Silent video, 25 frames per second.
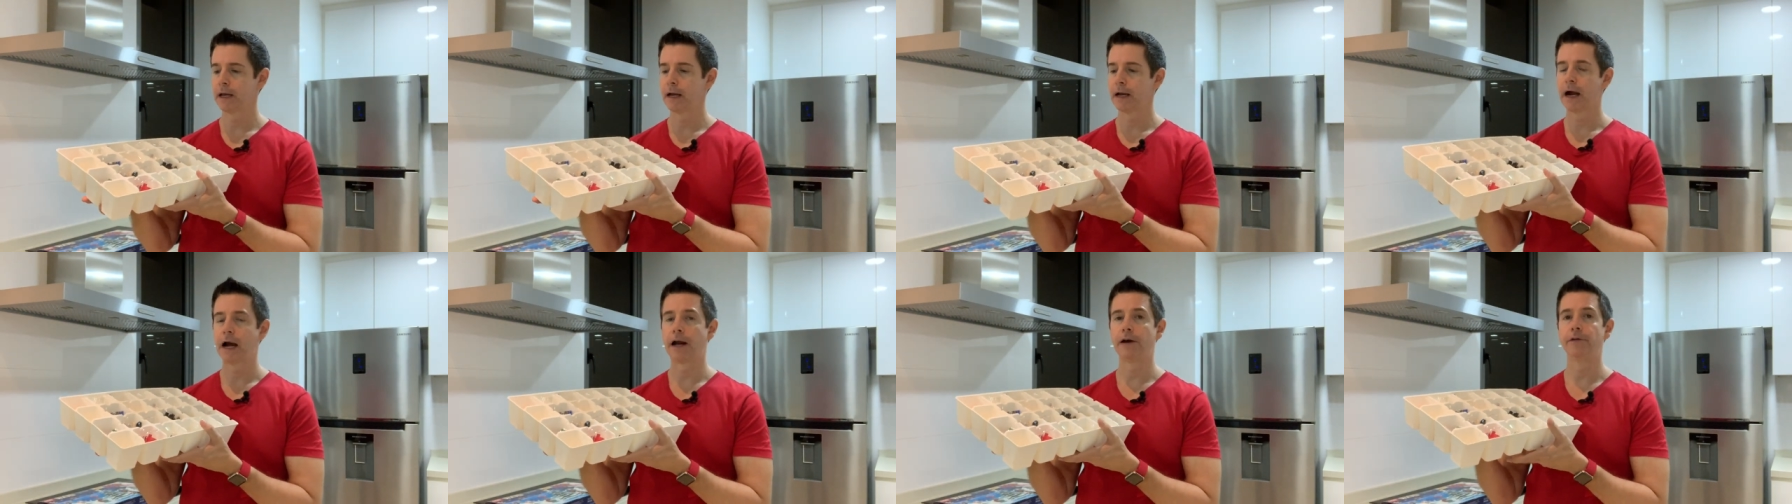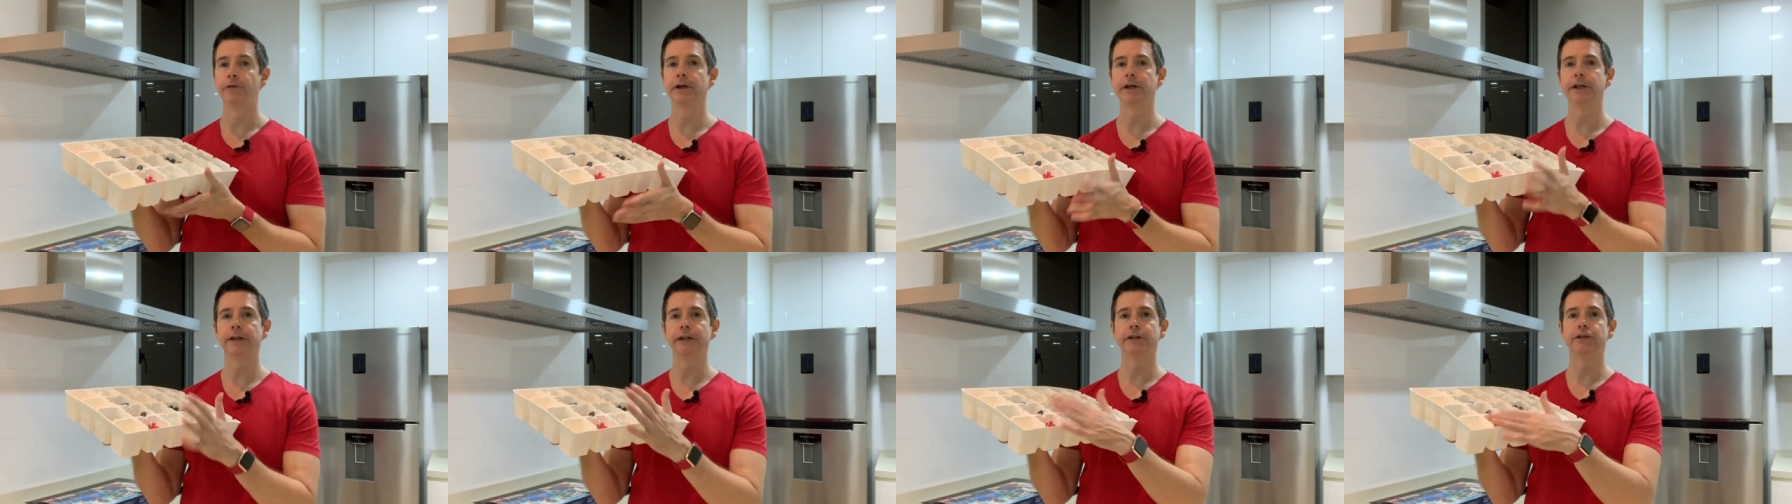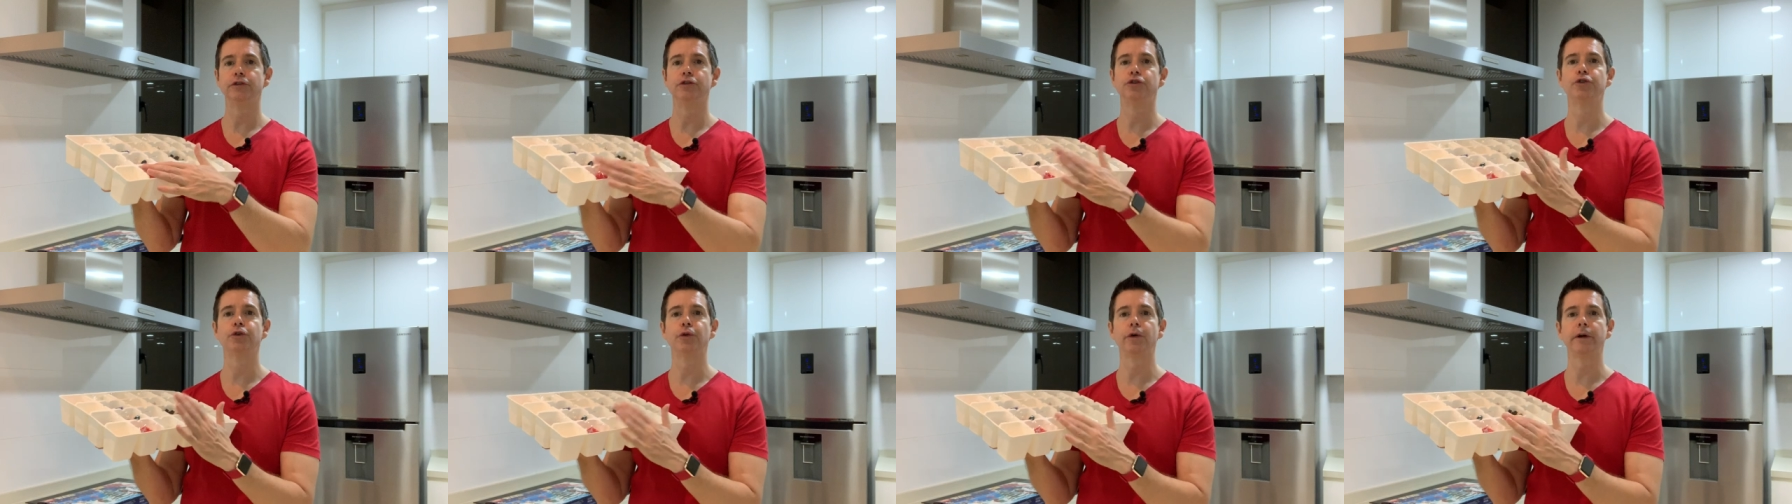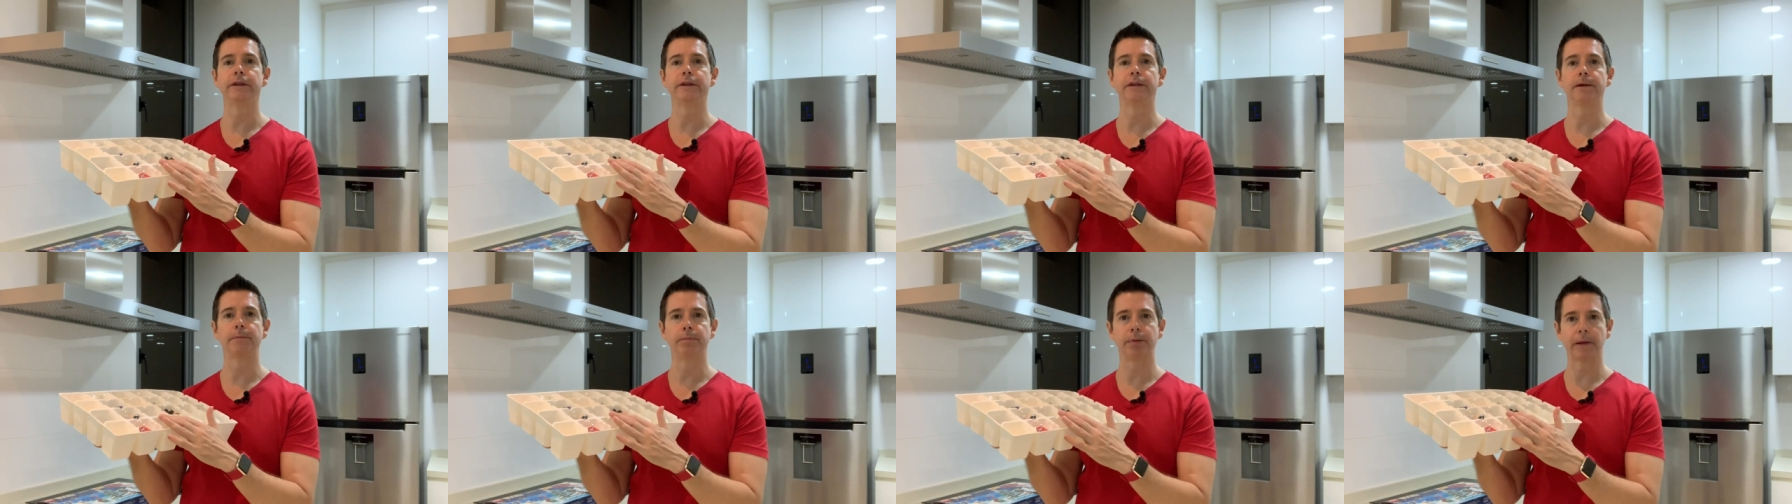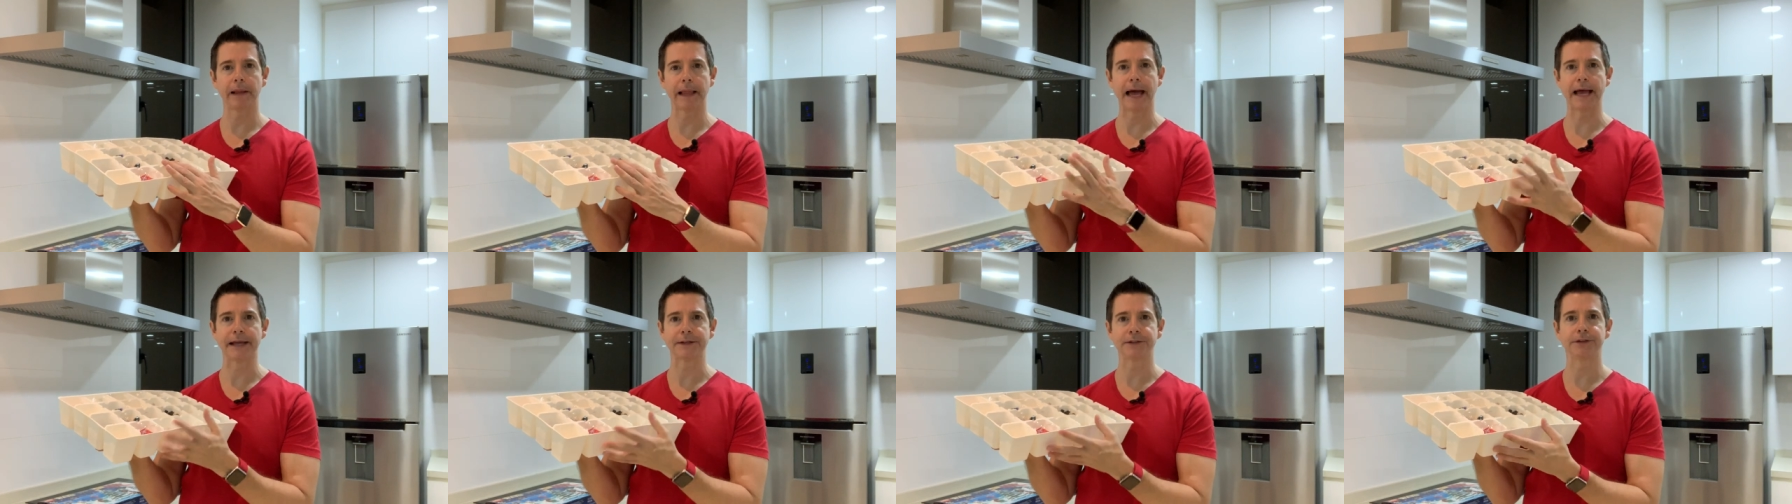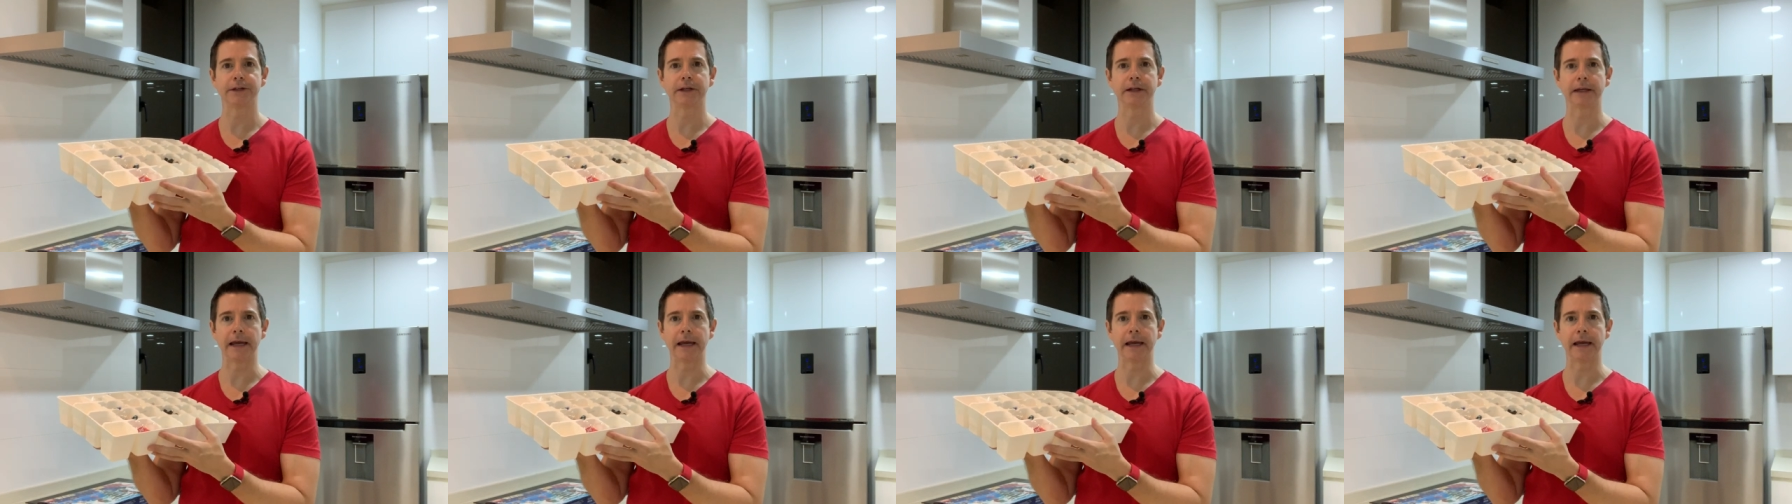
I really enjoyed the plastic